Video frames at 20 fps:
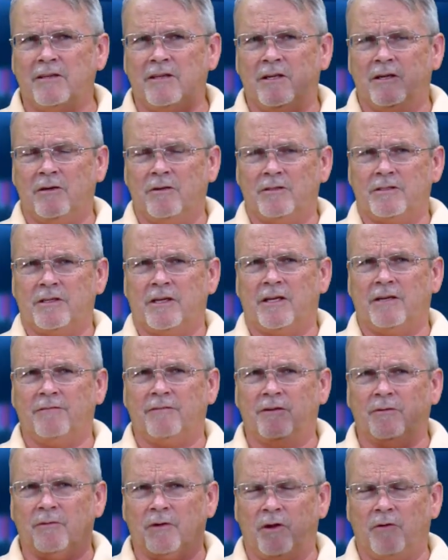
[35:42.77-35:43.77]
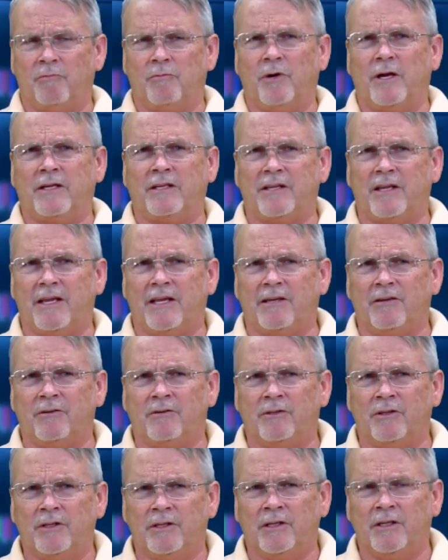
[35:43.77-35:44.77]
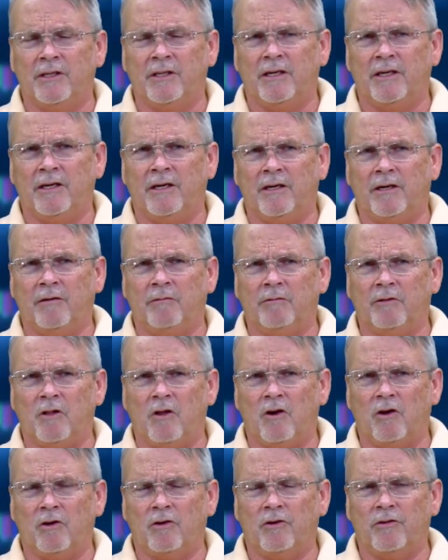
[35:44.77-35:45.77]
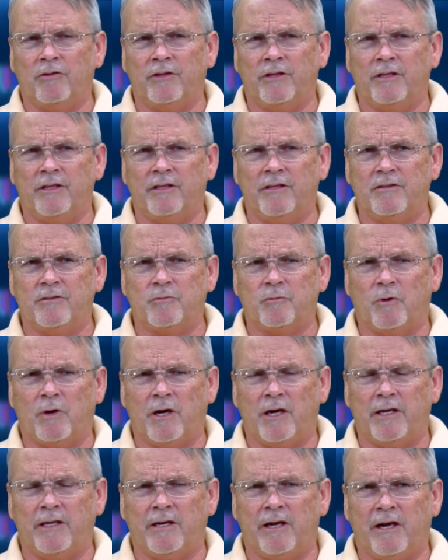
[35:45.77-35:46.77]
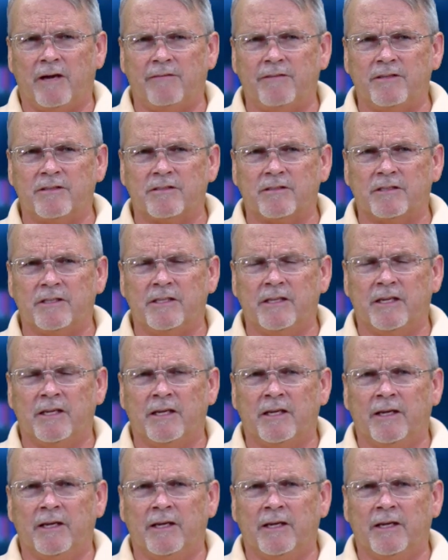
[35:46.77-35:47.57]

You know, it's kind of a rectangle, longer than it is wide, obviously.